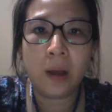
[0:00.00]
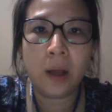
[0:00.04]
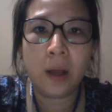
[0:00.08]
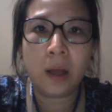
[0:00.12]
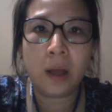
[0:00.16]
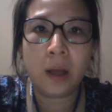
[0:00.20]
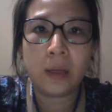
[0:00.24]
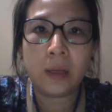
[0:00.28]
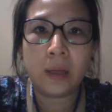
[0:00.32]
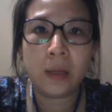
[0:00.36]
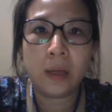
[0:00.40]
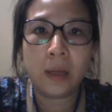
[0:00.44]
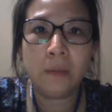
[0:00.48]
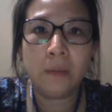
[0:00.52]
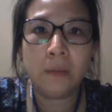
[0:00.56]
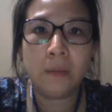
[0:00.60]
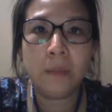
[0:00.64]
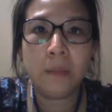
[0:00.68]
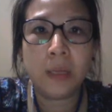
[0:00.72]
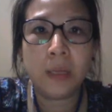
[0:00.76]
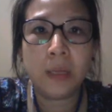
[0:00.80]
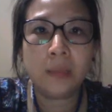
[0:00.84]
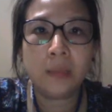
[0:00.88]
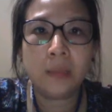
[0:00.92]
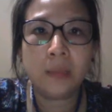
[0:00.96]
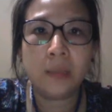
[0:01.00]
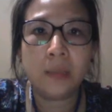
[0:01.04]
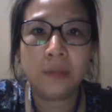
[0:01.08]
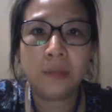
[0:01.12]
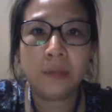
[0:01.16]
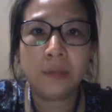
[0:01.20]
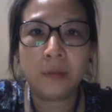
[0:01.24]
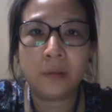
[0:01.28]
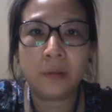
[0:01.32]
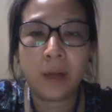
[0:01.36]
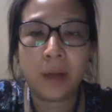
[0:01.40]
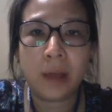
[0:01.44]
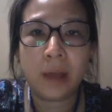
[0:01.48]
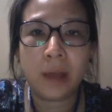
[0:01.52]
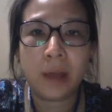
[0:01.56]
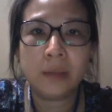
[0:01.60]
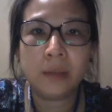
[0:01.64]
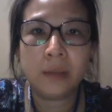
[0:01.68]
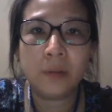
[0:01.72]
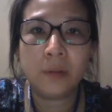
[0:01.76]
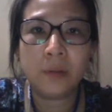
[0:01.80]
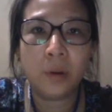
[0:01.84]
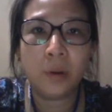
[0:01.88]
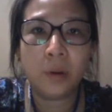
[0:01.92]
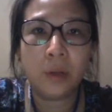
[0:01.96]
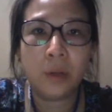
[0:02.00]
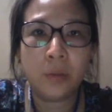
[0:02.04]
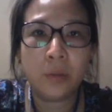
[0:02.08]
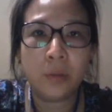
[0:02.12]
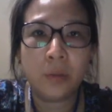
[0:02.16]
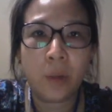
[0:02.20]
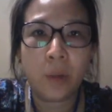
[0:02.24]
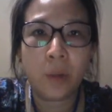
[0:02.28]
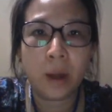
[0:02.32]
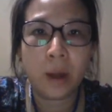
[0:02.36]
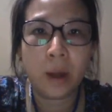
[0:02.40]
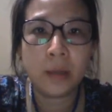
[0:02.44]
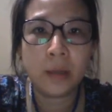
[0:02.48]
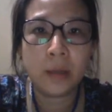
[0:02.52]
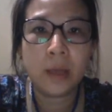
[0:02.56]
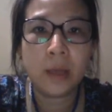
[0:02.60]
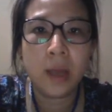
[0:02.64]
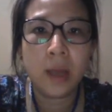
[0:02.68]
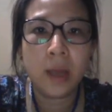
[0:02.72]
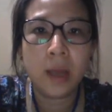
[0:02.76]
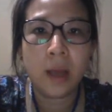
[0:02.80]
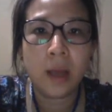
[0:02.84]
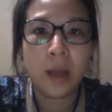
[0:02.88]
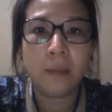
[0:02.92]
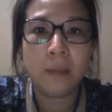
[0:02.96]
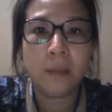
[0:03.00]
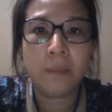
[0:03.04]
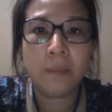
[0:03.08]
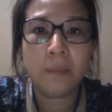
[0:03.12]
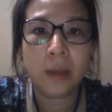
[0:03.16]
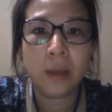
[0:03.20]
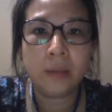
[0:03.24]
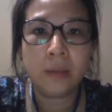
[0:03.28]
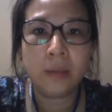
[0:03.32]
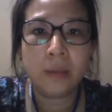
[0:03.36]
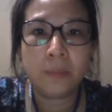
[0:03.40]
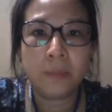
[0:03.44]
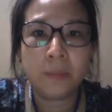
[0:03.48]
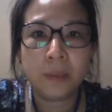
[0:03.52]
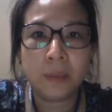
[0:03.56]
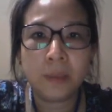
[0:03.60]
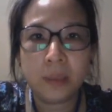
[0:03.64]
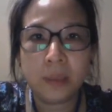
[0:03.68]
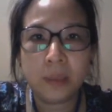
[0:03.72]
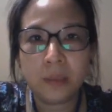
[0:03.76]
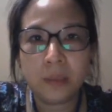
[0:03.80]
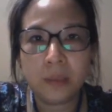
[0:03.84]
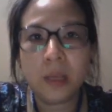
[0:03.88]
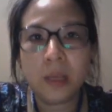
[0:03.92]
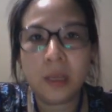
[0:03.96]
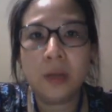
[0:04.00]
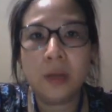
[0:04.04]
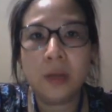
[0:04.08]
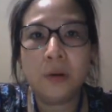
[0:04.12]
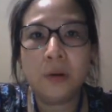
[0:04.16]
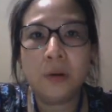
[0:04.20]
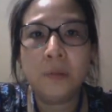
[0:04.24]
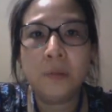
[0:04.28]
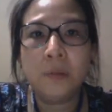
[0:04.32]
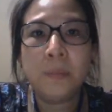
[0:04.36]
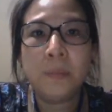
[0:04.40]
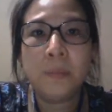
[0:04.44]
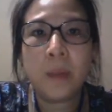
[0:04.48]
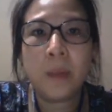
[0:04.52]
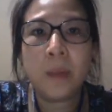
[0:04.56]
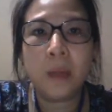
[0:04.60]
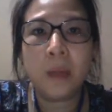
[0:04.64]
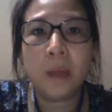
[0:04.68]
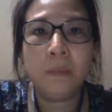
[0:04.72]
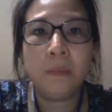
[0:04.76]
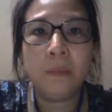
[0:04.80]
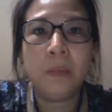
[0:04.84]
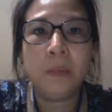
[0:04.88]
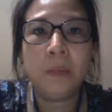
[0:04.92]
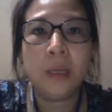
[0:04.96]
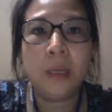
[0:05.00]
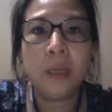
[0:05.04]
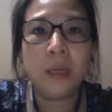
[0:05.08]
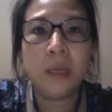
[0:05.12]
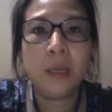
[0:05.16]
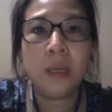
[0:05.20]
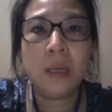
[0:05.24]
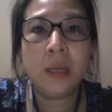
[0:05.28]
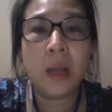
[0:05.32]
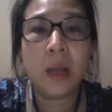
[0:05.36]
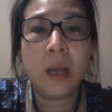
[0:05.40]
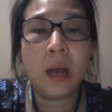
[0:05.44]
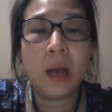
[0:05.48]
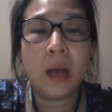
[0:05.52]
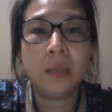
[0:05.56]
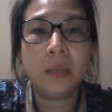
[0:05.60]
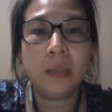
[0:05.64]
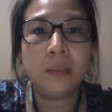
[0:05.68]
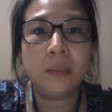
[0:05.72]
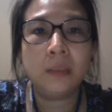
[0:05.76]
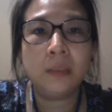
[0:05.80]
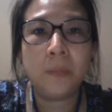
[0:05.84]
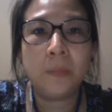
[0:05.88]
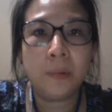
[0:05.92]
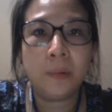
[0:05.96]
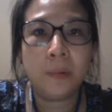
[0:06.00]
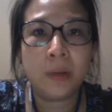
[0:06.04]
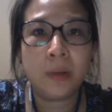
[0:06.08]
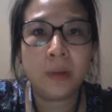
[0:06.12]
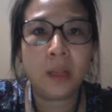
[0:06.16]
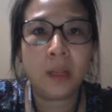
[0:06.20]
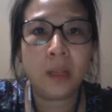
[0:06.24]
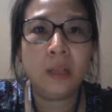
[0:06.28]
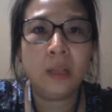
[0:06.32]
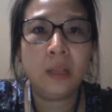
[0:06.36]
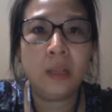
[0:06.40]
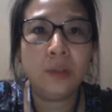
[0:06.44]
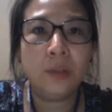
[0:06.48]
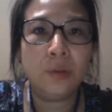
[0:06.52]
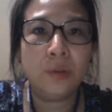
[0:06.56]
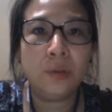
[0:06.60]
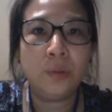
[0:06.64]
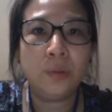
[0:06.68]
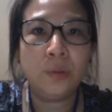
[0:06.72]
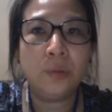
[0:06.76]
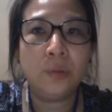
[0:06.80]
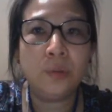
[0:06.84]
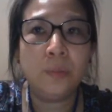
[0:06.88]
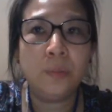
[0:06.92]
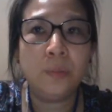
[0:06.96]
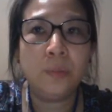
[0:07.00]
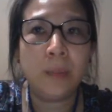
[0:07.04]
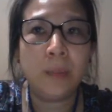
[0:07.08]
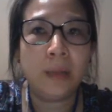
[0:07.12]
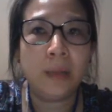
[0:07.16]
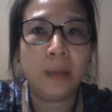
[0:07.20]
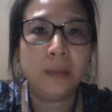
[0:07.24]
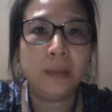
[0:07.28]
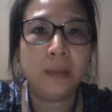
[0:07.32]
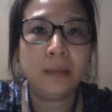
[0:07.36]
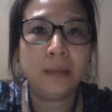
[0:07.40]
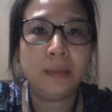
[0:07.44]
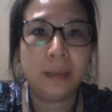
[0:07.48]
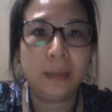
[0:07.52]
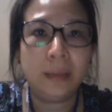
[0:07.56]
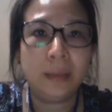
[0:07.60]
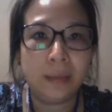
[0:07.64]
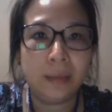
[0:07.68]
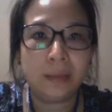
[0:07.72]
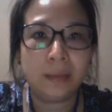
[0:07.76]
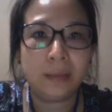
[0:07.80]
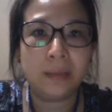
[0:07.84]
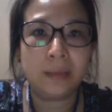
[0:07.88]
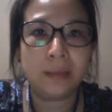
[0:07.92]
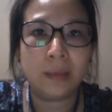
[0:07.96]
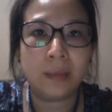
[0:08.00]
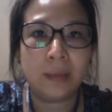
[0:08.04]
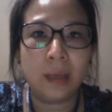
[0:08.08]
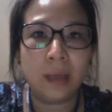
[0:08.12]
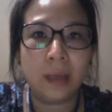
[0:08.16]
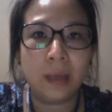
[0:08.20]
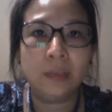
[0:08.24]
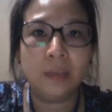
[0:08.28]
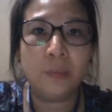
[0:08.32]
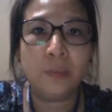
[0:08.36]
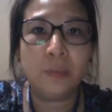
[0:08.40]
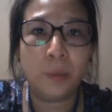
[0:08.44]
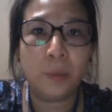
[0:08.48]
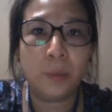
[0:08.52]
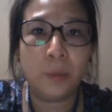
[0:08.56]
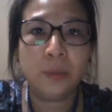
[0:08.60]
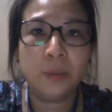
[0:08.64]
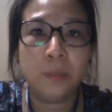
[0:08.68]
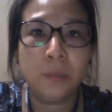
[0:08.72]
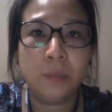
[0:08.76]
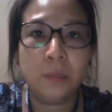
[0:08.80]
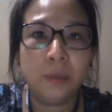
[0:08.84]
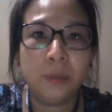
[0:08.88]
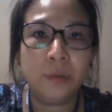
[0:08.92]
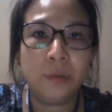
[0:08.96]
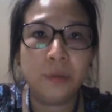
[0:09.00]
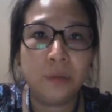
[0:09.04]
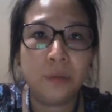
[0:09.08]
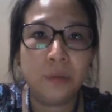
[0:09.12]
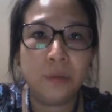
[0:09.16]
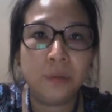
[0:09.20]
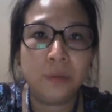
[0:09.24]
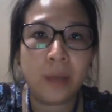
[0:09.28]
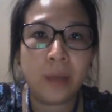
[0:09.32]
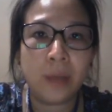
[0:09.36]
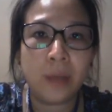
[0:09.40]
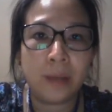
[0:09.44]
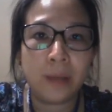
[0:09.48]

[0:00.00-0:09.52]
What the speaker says: can be centralized, only one, but the purchasing group can be separate into many cities. It's possible to do that.